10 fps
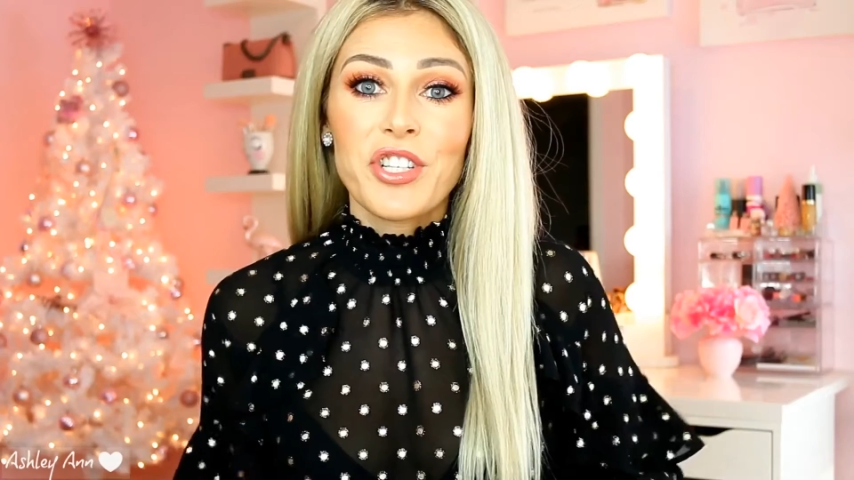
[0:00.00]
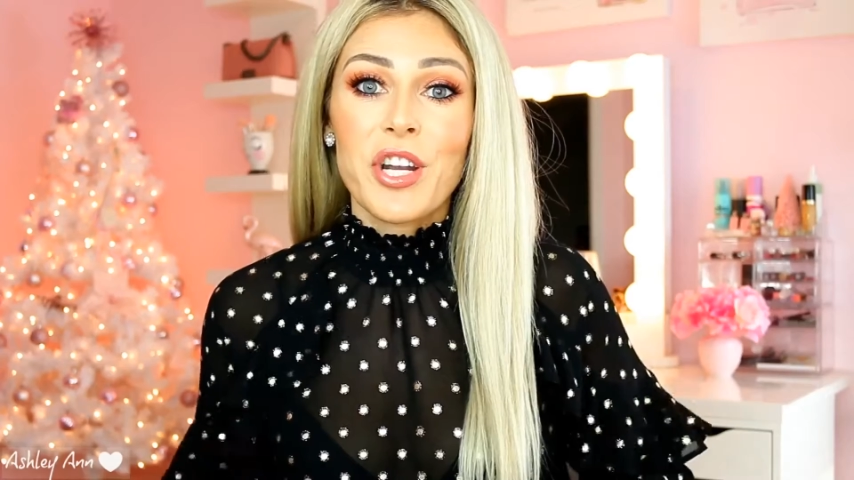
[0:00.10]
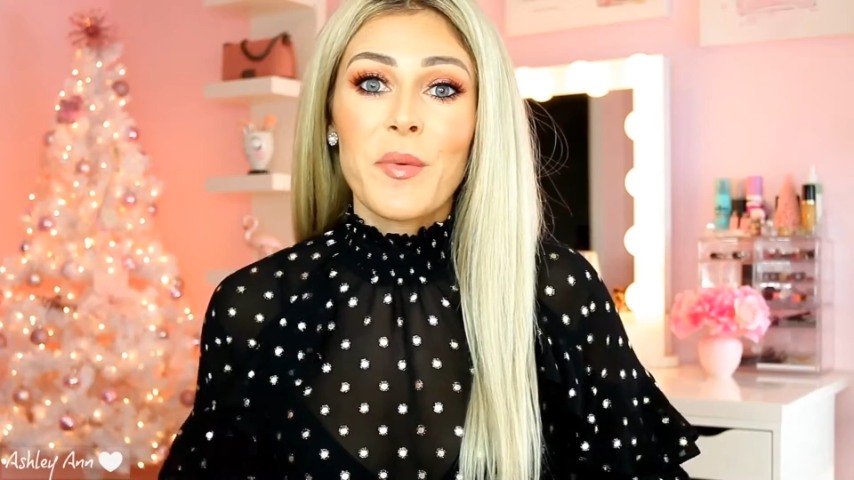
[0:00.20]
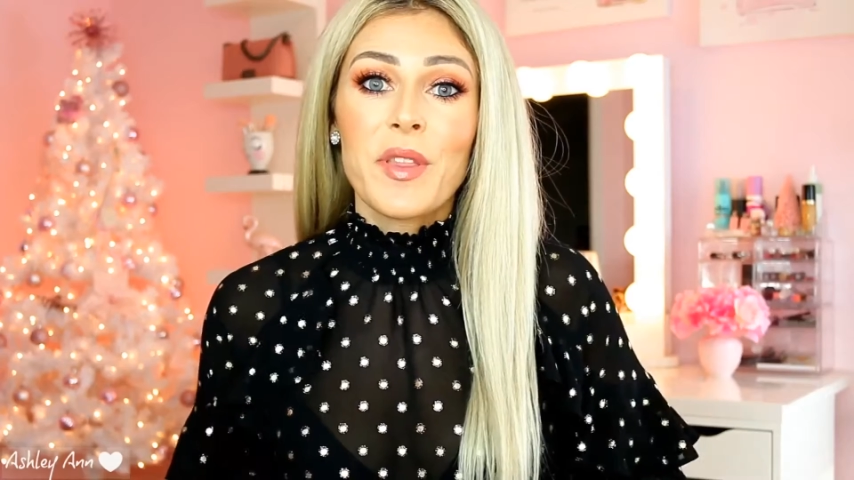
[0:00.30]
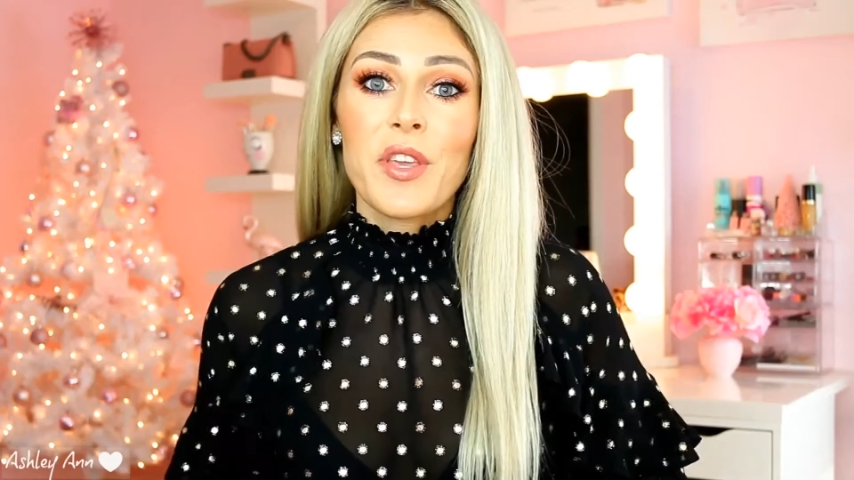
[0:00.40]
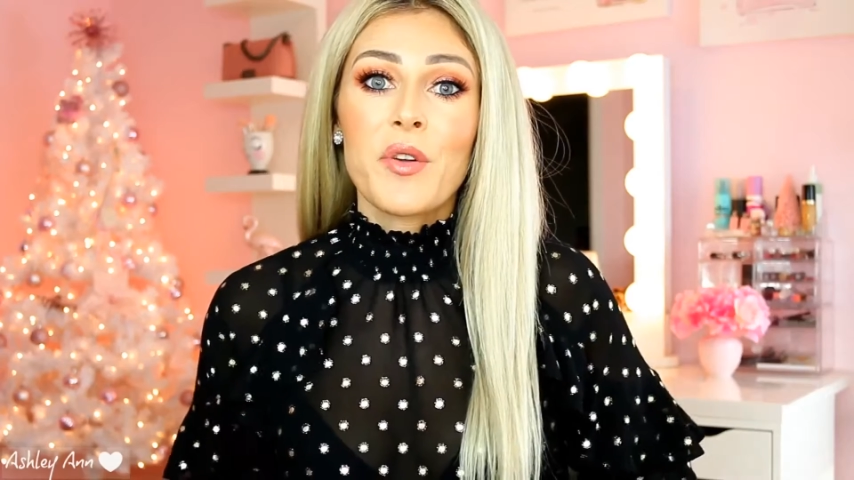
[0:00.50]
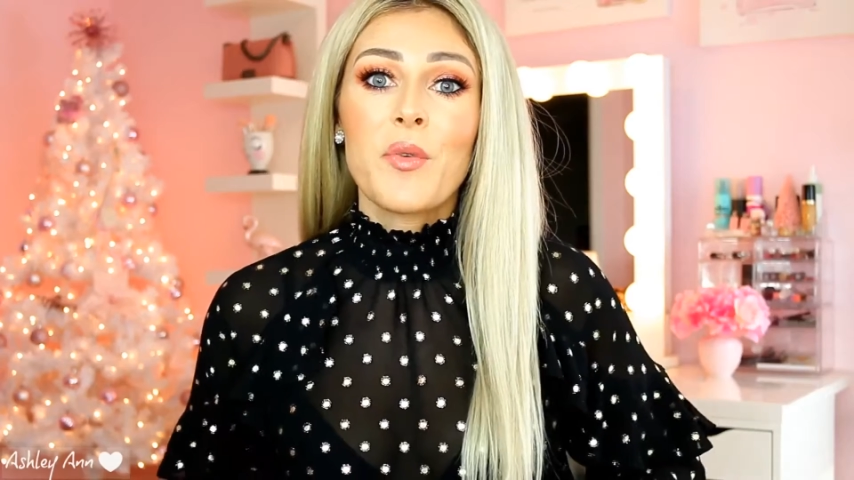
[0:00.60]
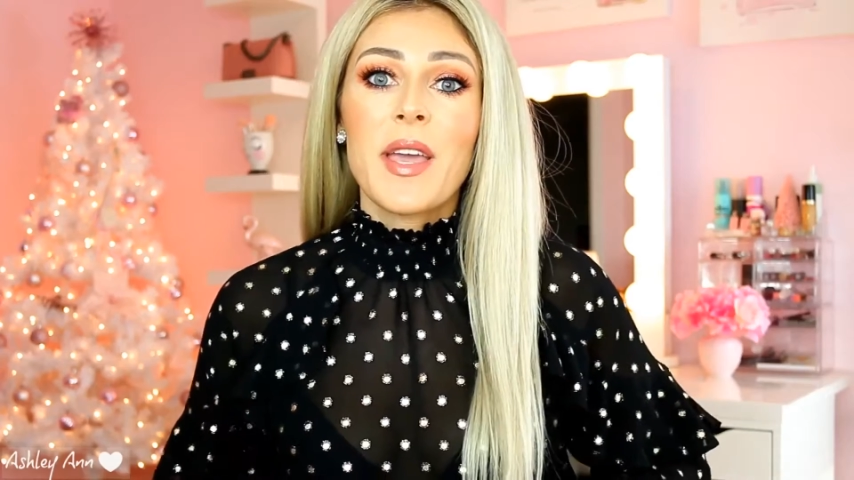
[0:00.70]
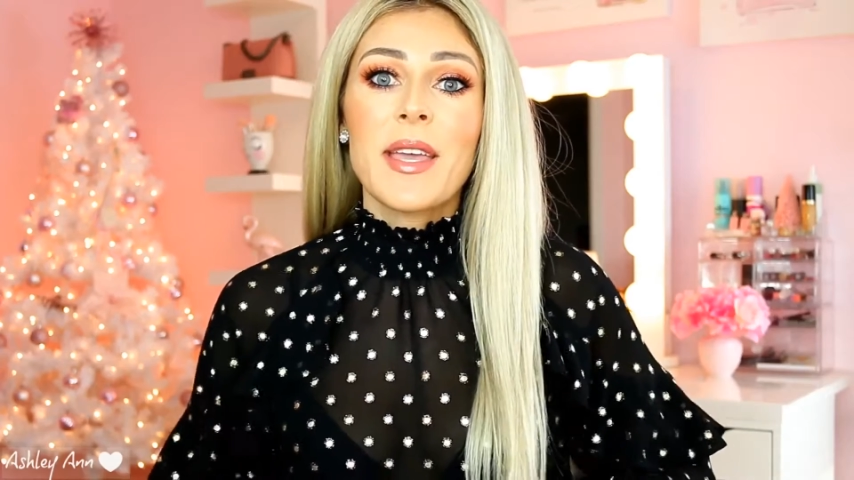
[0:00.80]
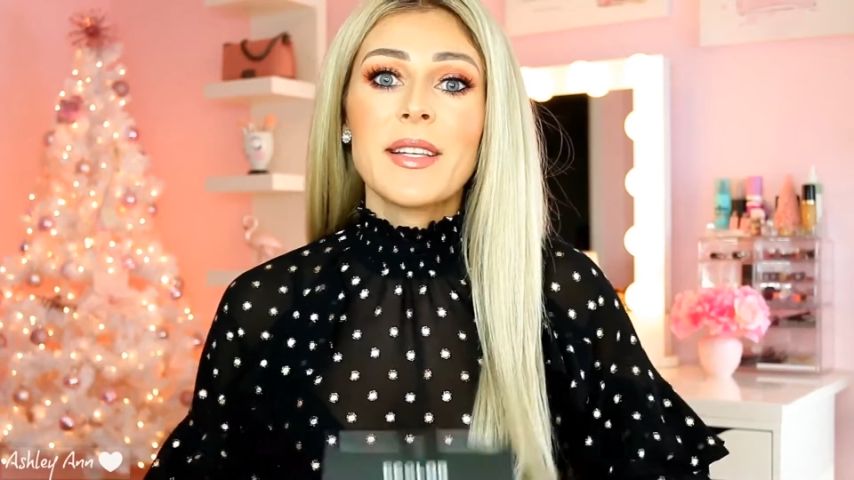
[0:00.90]
To share with
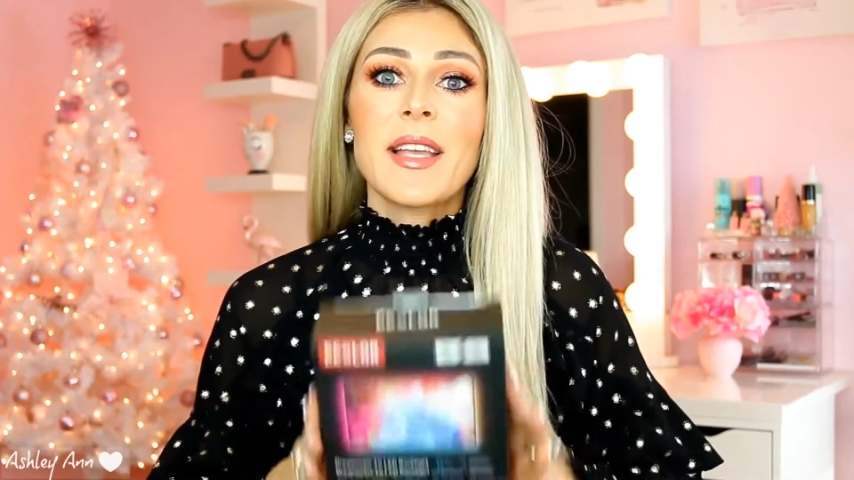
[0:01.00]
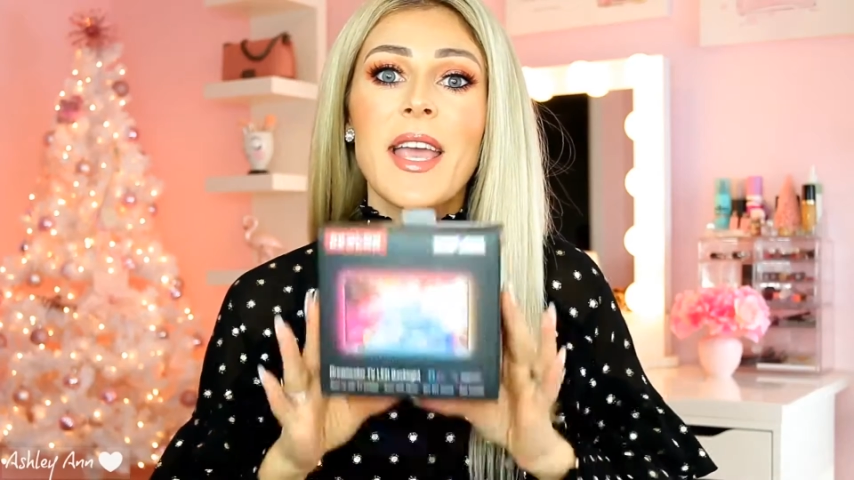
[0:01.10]
you is